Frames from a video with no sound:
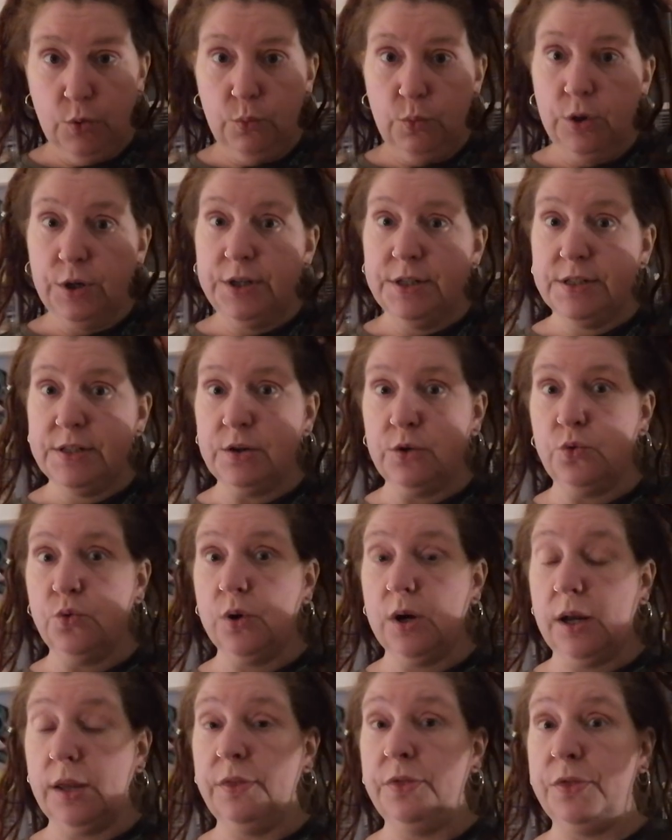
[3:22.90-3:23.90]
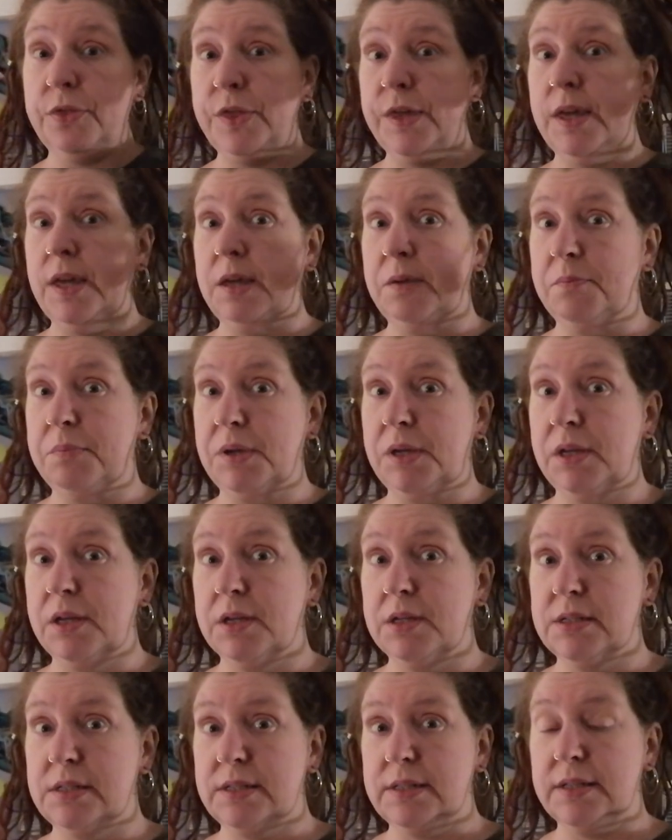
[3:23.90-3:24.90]
what is a great thing
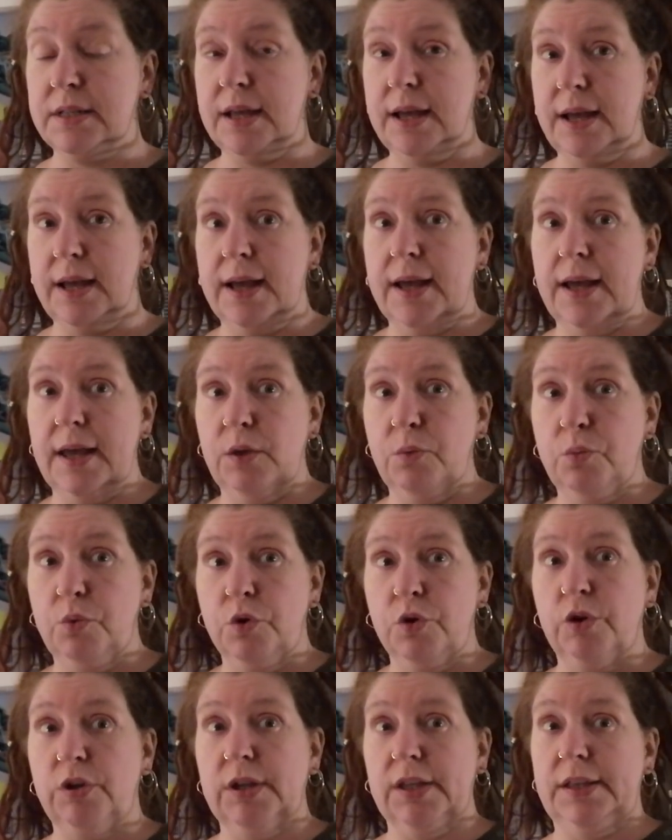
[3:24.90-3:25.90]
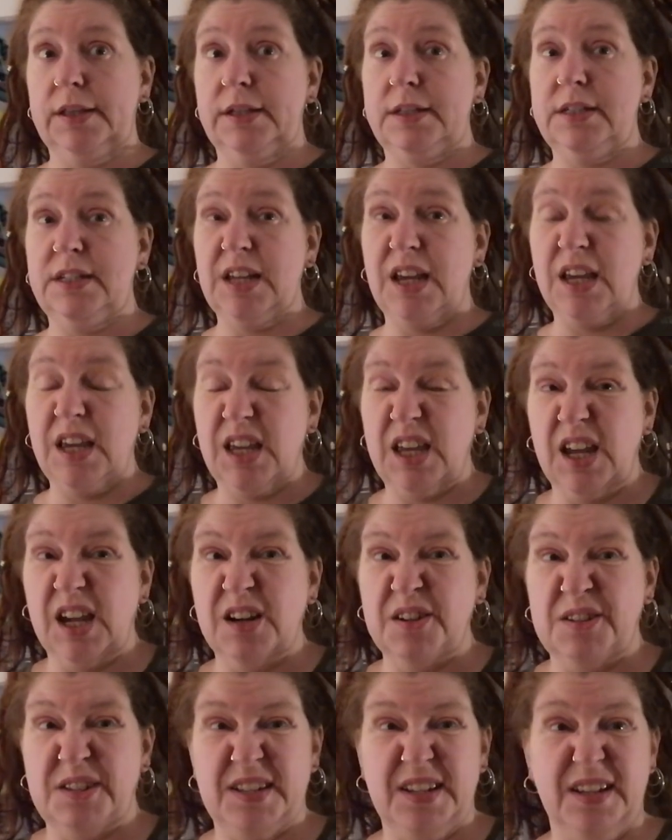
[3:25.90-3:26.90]
because I work at the
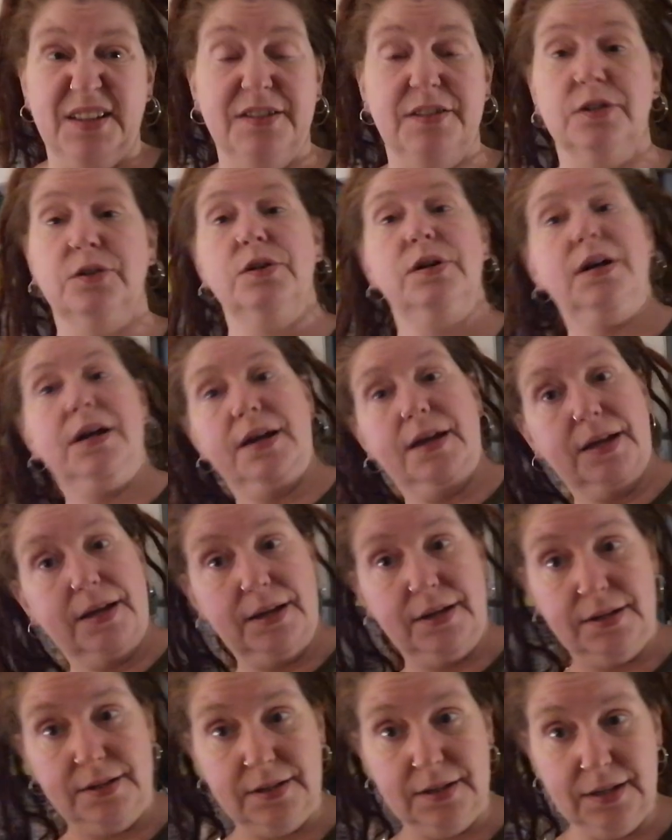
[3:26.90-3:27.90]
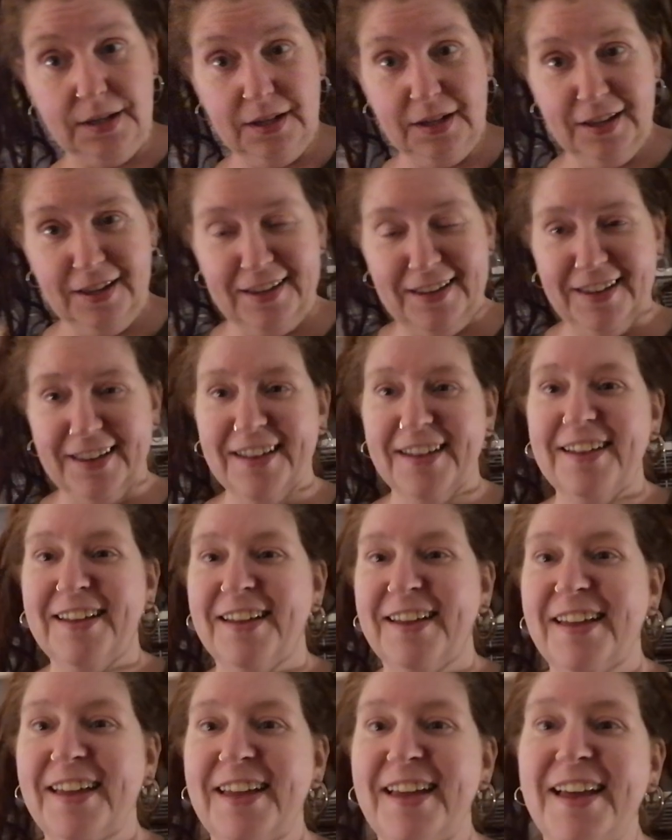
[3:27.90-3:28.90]
daycare center and
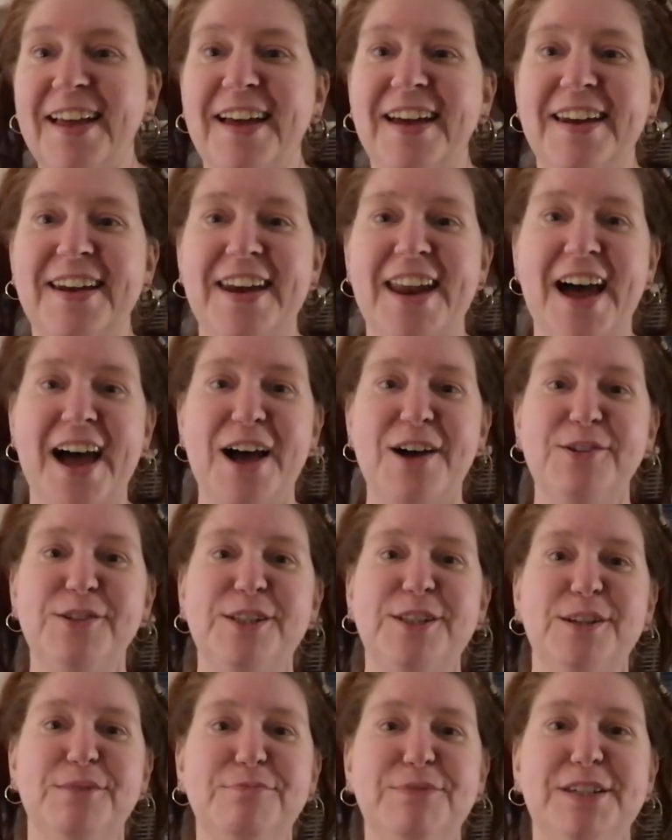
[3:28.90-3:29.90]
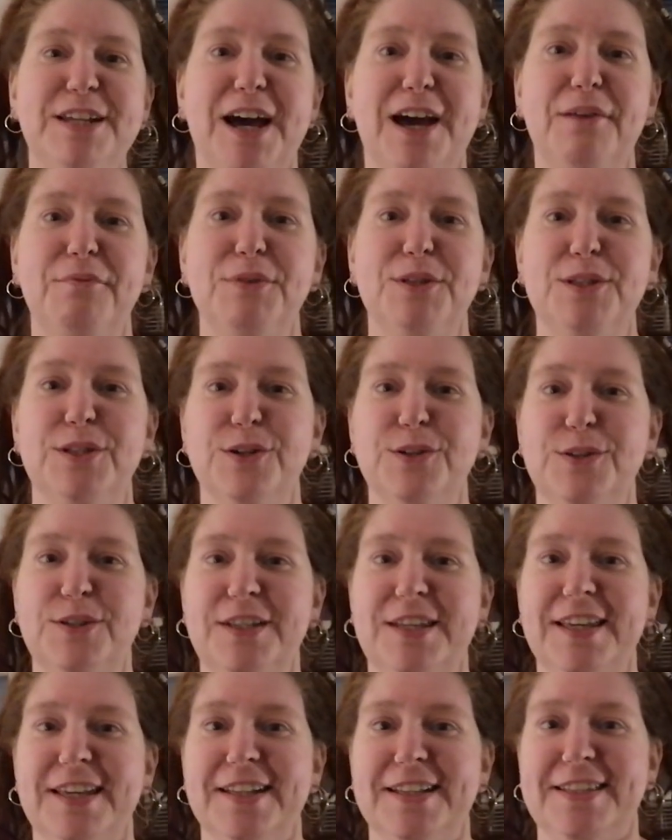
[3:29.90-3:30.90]
now sometimes those
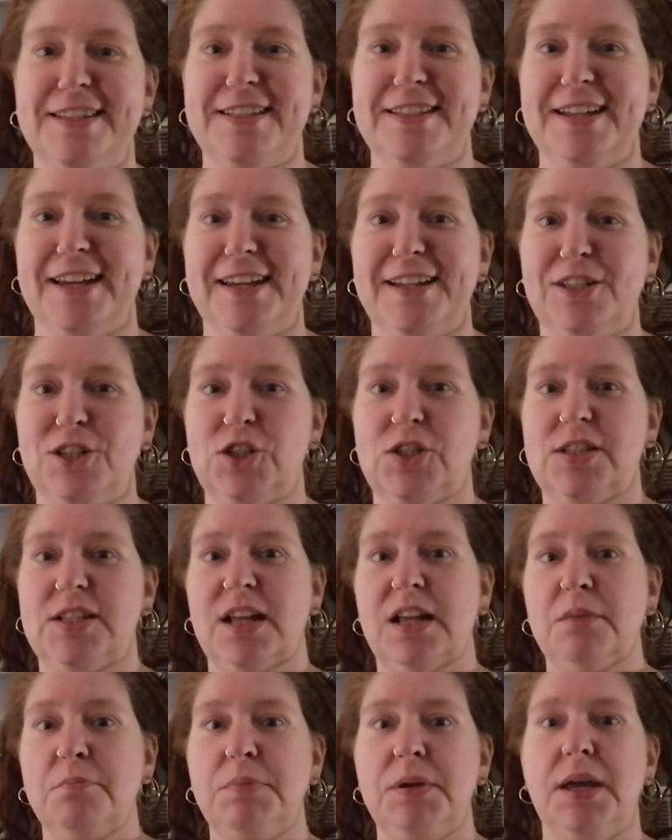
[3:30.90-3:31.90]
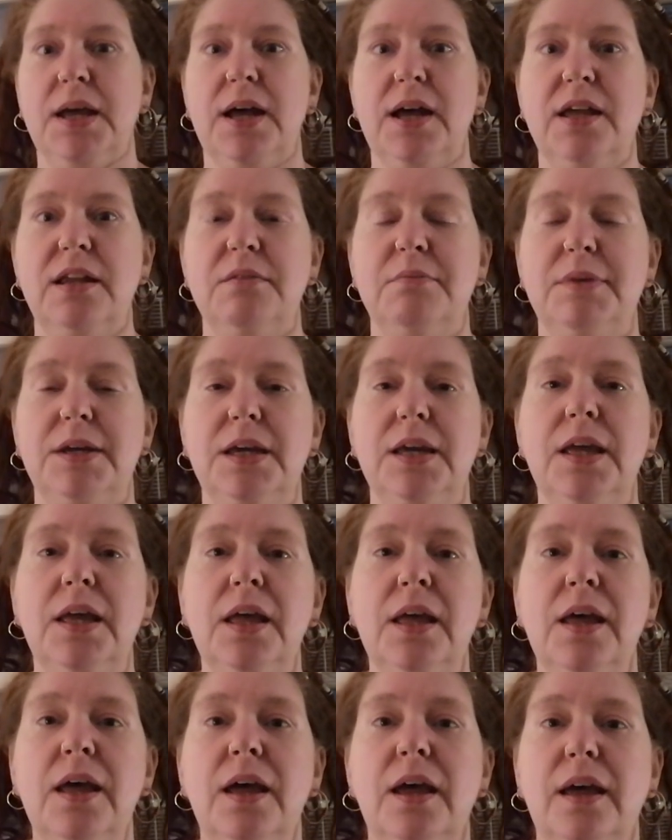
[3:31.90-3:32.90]
kids they stand behind me
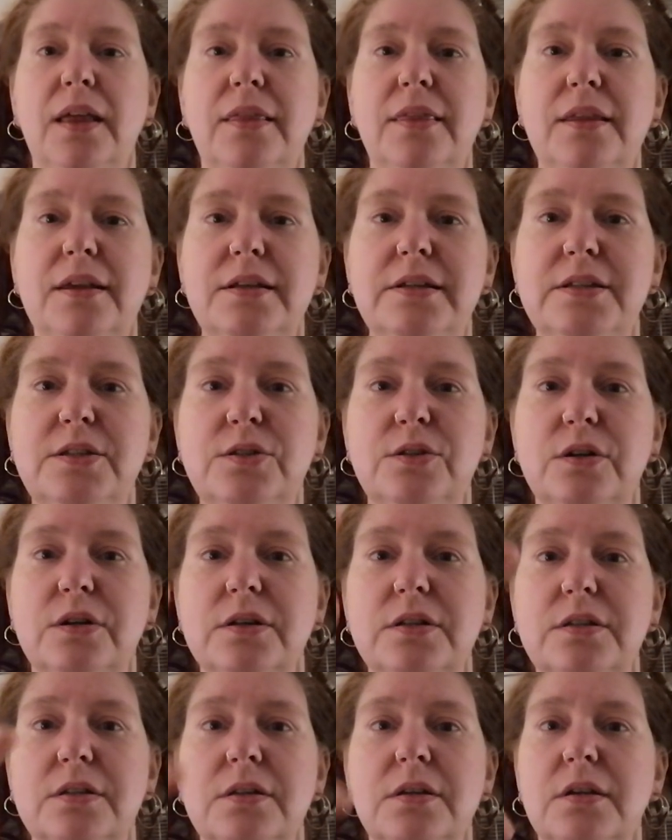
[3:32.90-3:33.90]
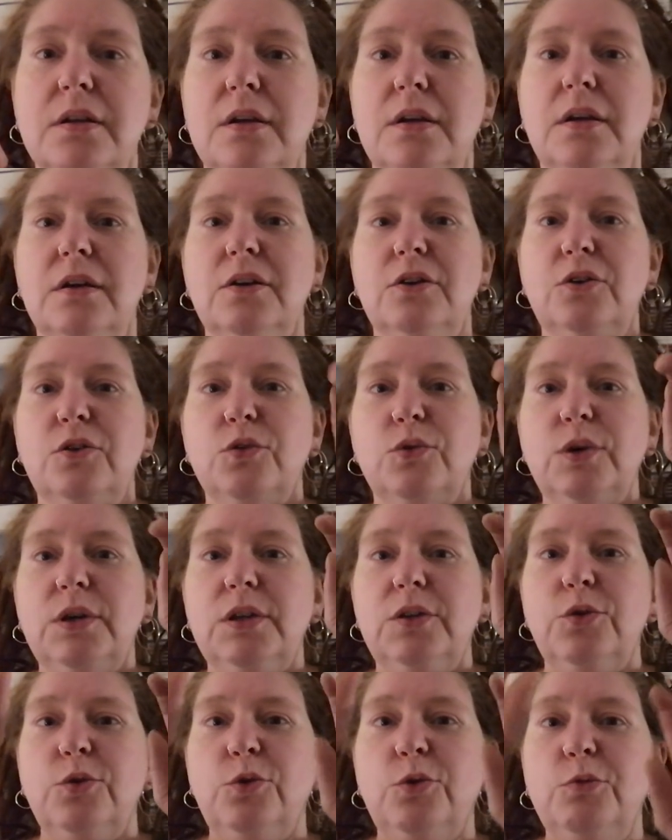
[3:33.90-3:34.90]
and they start
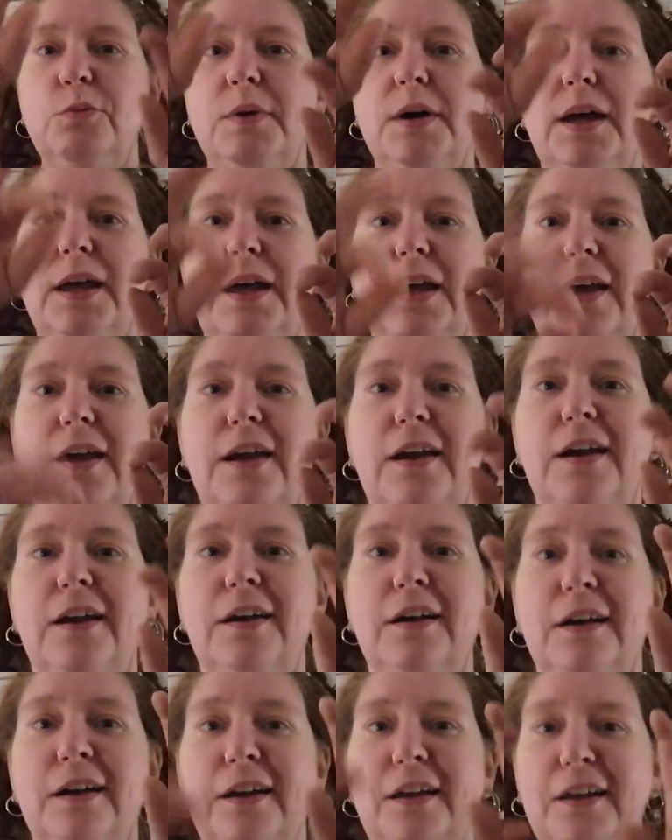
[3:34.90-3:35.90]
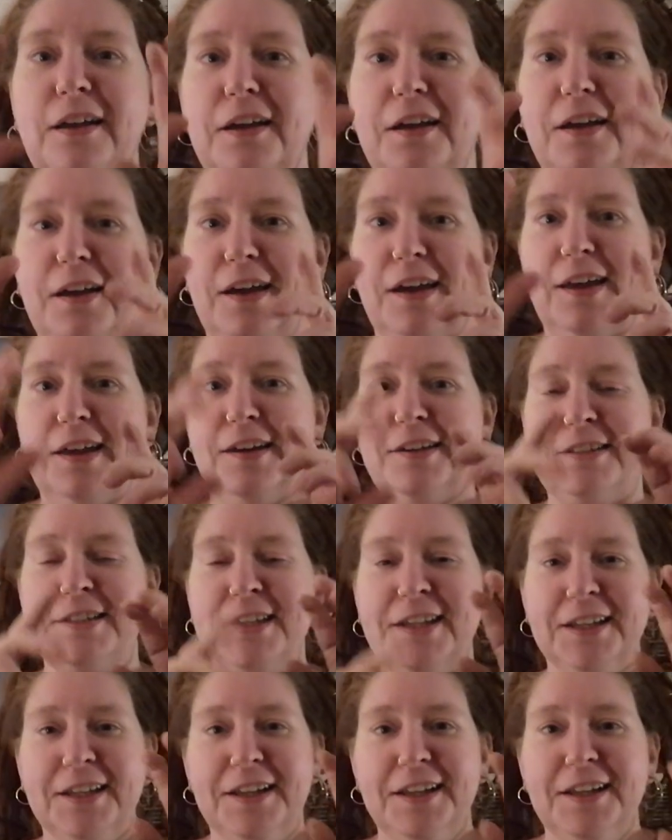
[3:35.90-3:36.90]
going through my hair and